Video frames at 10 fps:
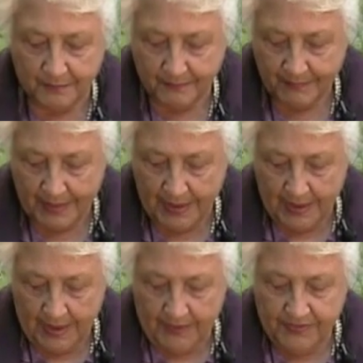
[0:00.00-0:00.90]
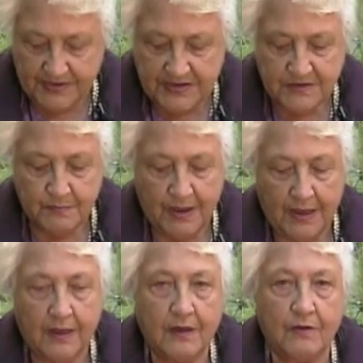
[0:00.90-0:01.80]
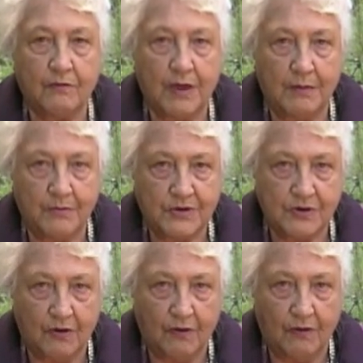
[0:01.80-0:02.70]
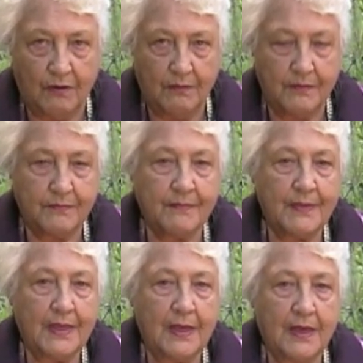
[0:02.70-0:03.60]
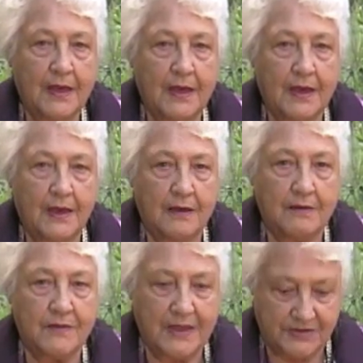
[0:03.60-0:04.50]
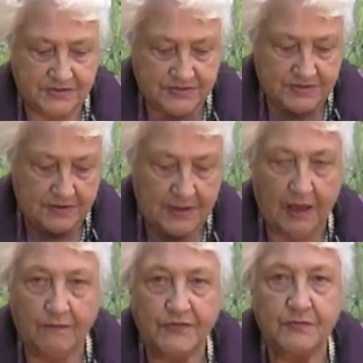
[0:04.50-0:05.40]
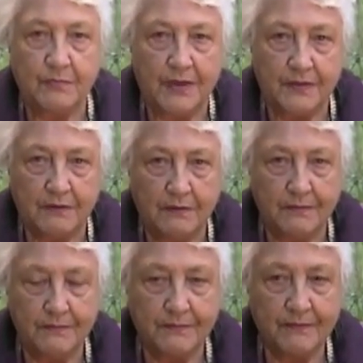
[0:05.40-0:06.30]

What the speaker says: old. This is my Grandma Tall. That's Alf's mother,